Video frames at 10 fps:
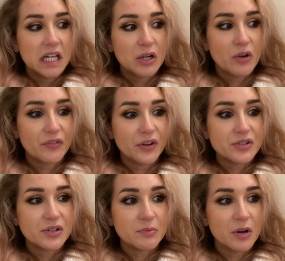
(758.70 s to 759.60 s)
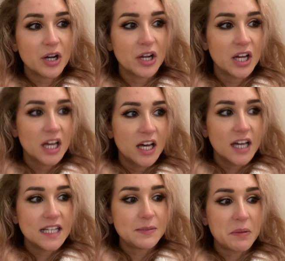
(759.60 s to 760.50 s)
got a photo shoot tomorrow. I
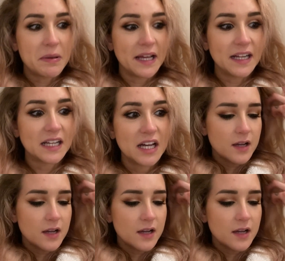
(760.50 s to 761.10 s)
need to be pink.